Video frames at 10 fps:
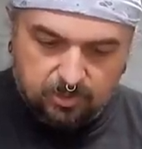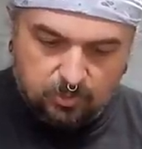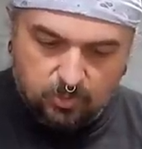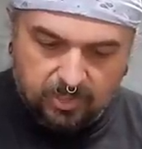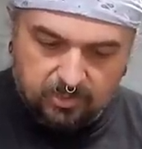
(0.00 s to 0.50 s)

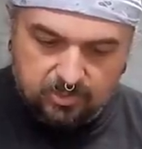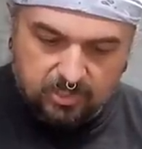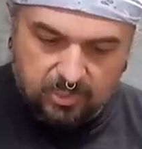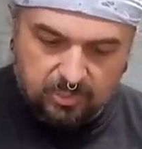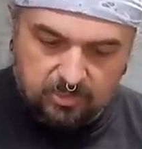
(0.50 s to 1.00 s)
Go ahead and
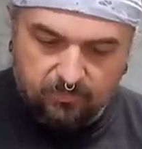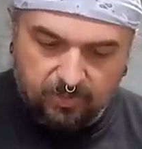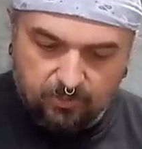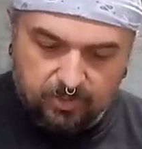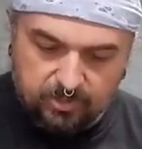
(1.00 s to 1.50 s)
sand these
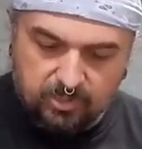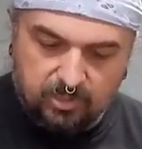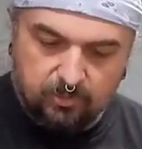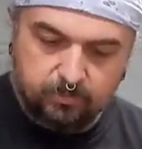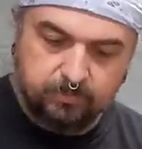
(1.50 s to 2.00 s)
fingerings
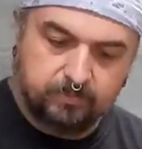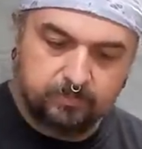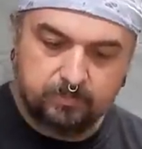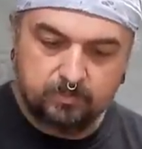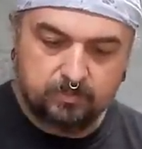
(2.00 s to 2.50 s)
down.
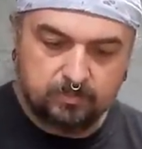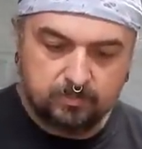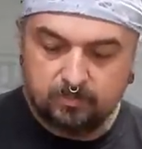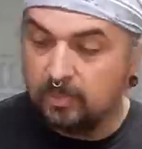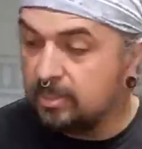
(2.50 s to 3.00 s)

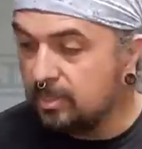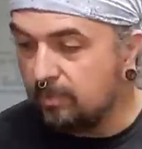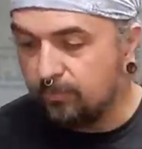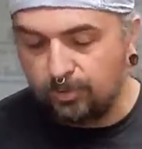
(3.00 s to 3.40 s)
Thanks again for